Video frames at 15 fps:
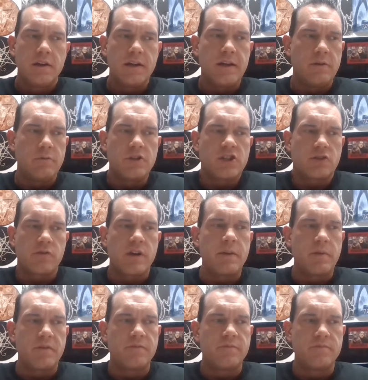it was
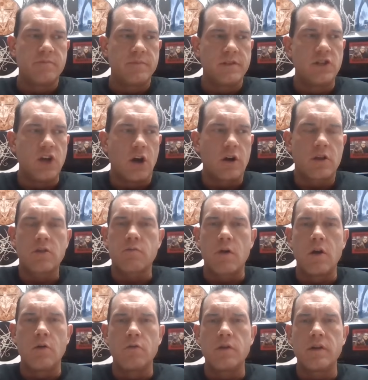screaming
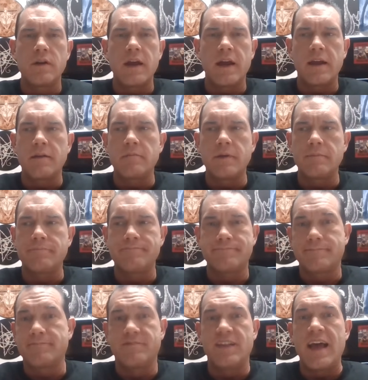Darkthrone and, and
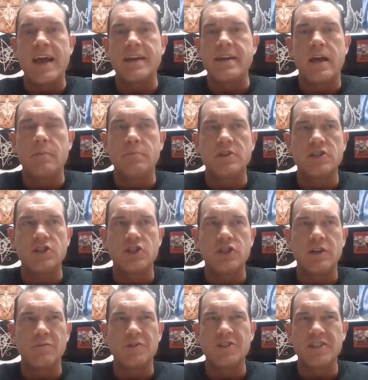Vlad Tepes and
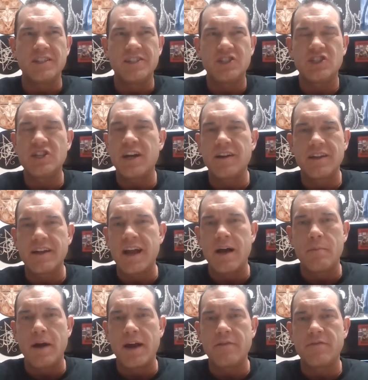shit, which is generally
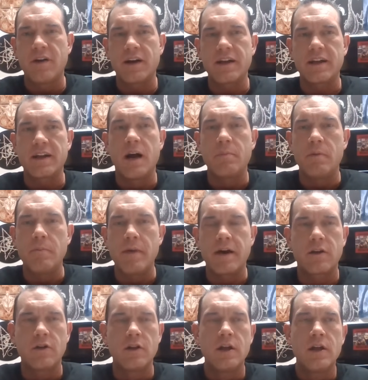not my fucking cup of
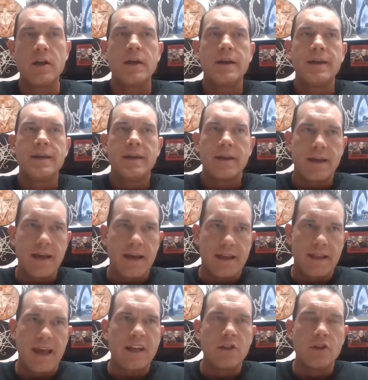metal. Again,
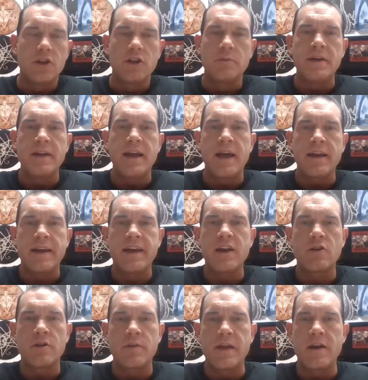like a little bit of that
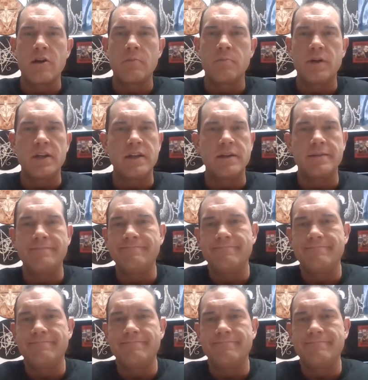here and there, but it,